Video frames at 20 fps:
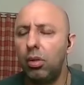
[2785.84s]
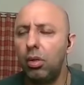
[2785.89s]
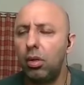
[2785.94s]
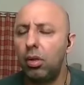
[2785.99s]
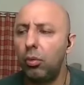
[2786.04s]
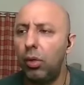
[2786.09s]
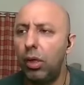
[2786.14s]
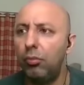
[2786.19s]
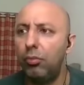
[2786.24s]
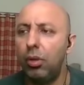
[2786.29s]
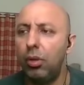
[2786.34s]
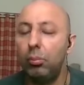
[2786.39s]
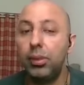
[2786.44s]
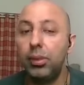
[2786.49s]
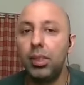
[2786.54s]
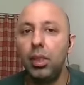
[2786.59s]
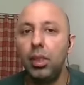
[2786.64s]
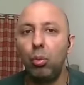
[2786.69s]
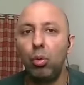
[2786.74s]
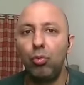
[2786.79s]
quite
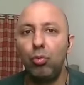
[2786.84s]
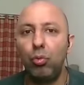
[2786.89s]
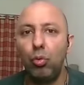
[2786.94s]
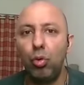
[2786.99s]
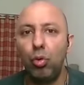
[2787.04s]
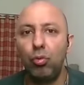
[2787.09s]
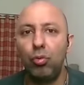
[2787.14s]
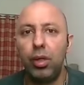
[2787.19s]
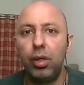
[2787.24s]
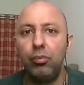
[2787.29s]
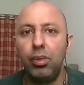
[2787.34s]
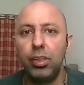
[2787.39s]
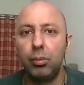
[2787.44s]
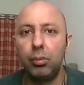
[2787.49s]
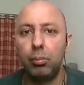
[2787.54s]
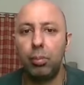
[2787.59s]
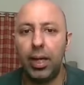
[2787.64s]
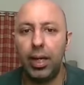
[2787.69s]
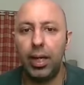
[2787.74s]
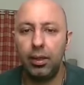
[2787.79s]
famously, about 4 or 5 years
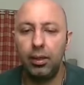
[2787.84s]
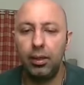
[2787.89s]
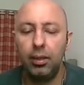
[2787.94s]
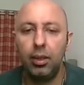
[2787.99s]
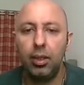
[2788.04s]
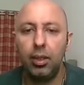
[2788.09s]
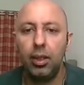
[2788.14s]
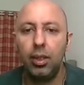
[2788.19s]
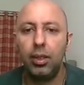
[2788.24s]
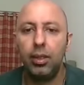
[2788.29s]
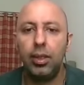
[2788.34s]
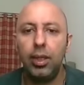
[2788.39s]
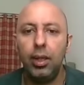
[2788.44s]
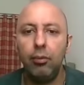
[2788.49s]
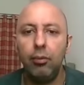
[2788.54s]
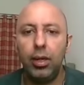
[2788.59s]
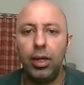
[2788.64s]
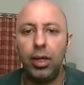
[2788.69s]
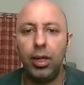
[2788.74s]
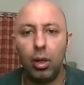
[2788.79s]
back, they
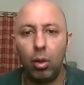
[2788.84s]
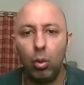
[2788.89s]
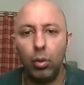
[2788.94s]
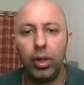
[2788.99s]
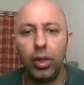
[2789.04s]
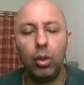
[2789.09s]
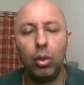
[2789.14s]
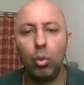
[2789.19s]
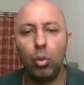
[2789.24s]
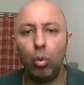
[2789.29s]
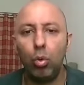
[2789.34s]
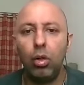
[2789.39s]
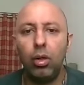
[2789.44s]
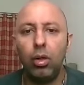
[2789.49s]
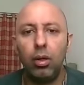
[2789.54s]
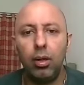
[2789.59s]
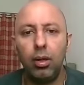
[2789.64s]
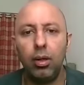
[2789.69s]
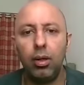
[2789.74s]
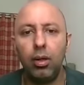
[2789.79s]
went out and told
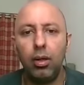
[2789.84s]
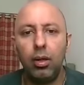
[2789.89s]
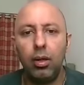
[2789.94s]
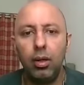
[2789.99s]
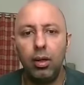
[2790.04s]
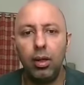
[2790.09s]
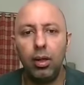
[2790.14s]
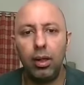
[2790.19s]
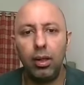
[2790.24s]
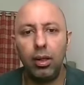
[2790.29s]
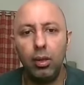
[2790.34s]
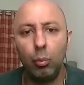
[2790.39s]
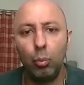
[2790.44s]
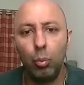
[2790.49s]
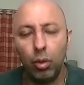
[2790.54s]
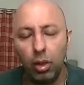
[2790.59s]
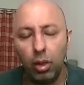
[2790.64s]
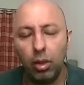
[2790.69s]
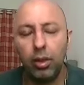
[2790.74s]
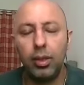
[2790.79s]
the
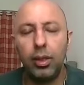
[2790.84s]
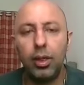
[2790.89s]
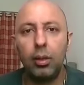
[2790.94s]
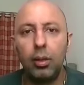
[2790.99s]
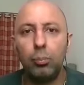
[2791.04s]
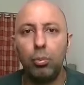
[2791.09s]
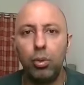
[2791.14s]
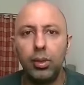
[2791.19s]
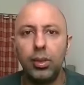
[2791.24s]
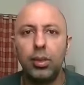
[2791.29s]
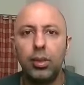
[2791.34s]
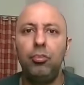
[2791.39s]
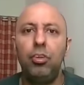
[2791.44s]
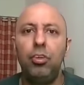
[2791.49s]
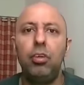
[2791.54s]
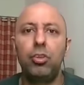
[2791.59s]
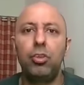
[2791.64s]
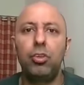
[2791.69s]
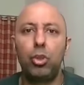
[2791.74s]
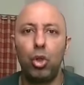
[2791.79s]
world that we
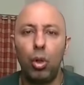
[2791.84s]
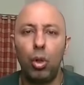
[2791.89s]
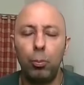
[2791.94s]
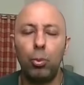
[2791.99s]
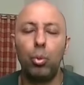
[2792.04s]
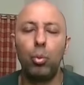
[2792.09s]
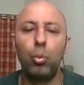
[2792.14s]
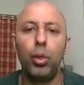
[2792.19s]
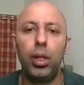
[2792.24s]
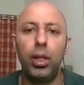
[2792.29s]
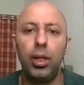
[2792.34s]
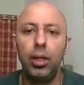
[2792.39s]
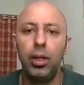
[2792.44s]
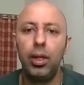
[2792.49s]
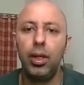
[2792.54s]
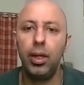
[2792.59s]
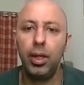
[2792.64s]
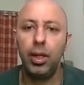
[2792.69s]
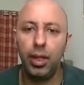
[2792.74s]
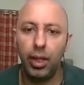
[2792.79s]
have stopped doing
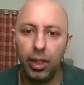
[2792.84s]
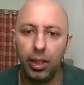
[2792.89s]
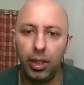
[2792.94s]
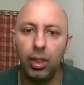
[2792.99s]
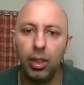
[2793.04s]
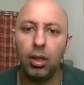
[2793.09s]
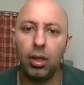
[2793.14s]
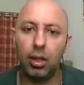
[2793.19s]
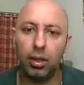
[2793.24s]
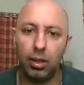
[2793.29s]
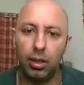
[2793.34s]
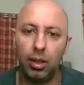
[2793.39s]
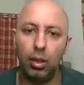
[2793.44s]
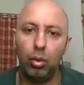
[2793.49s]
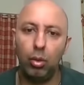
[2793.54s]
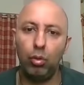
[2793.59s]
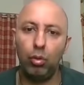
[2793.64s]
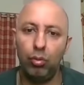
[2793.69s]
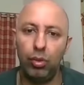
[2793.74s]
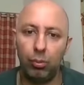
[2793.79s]
any targeting
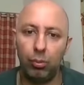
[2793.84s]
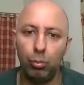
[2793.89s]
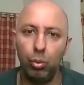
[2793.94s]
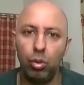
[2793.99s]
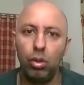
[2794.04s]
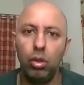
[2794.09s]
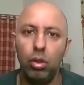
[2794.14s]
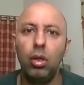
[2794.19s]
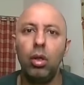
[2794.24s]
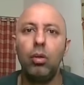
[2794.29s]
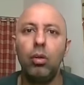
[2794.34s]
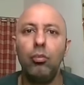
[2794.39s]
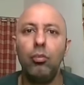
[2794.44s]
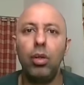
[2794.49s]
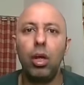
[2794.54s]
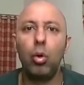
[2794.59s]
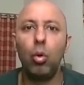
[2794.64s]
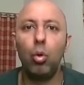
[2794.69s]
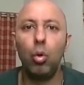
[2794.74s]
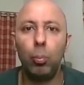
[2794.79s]
on Facebook.
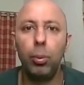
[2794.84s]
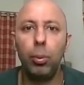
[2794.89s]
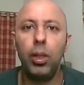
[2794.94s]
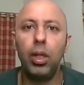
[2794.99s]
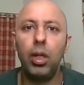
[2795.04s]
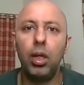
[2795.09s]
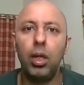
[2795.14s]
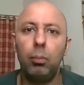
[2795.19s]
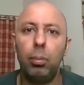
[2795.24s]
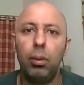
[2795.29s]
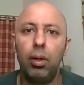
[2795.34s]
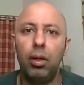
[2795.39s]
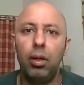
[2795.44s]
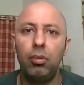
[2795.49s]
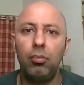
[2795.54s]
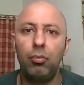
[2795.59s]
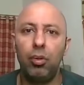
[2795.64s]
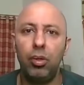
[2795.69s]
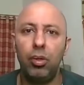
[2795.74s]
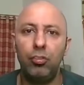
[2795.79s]
We are opening up
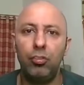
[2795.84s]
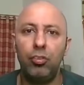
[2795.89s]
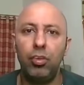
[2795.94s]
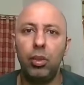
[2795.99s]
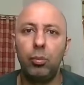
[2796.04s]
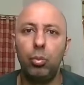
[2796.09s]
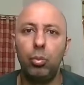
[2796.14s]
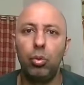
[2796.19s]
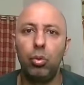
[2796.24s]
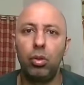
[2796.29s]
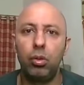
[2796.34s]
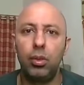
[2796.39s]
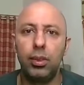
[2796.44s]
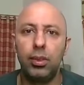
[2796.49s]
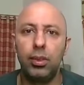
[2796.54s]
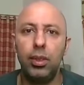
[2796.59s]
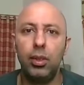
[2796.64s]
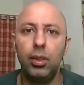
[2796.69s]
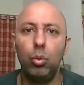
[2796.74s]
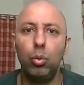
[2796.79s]
our Facebook this
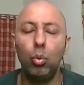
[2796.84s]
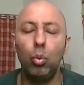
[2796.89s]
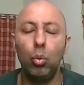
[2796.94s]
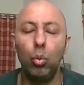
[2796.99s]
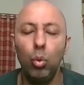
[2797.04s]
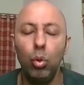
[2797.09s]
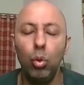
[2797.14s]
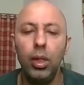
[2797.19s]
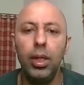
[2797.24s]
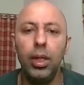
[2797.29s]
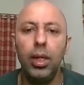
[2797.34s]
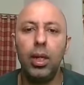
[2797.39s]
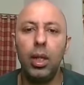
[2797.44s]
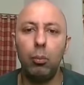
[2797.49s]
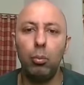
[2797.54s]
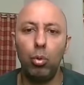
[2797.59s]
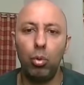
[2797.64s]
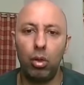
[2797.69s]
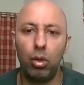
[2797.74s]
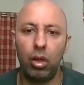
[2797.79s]
thing to only
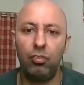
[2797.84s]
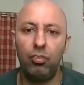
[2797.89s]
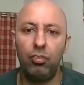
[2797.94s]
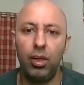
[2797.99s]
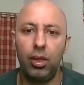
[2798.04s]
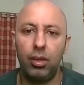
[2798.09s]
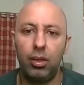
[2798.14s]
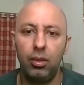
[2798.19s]
demographic